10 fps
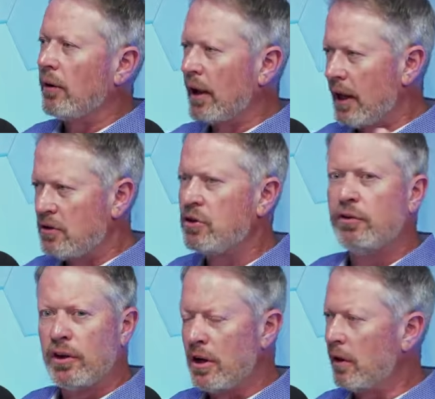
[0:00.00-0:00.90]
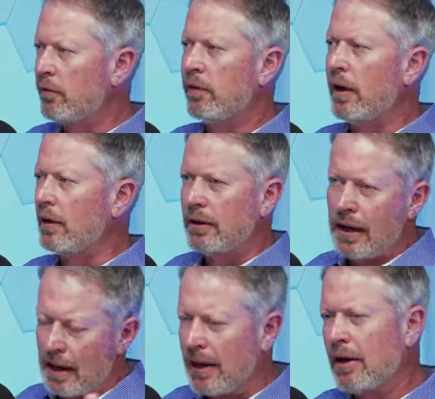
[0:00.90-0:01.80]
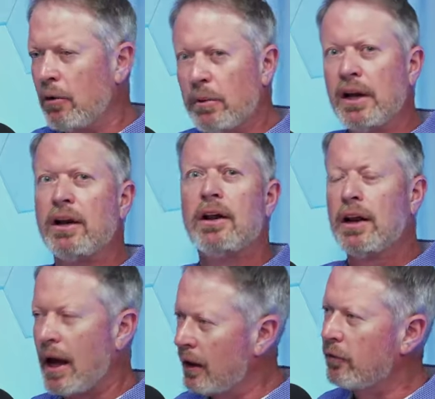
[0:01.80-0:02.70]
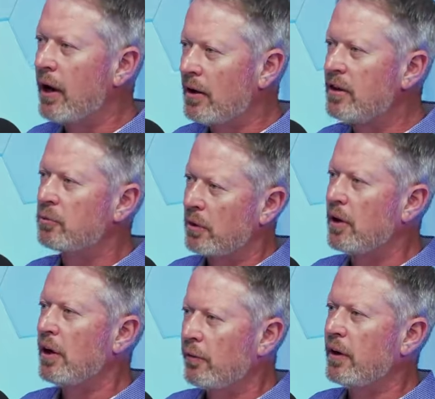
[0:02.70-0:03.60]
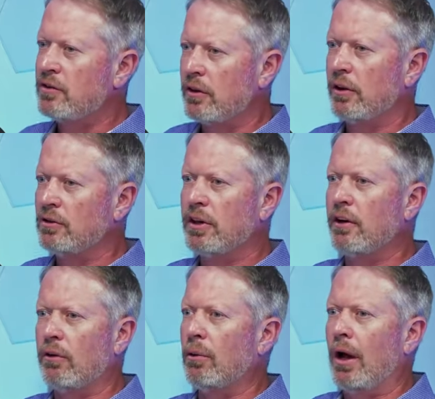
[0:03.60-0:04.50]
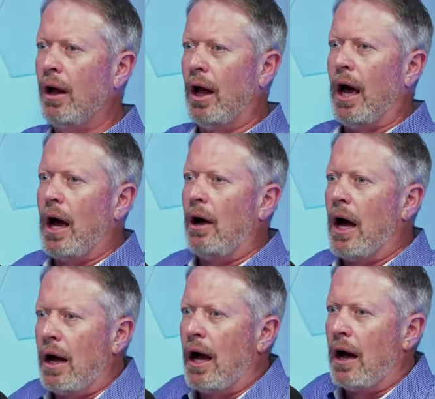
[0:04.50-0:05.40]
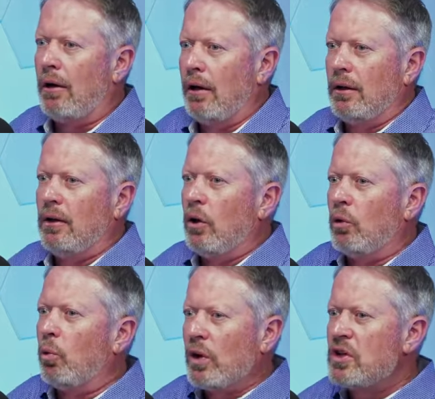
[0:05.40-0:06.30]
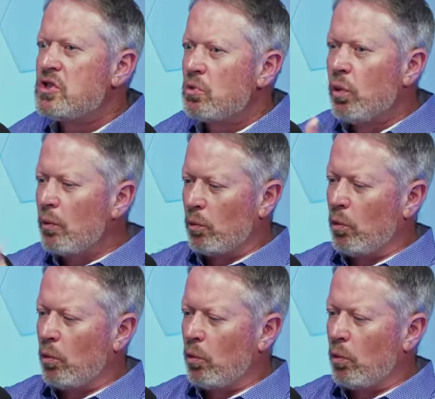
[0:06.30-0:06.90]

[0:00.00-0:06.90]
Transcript: Again, just for the neophyte, and I don't mean it in a negative context, but the neophytes that are listening going, well, how you know, what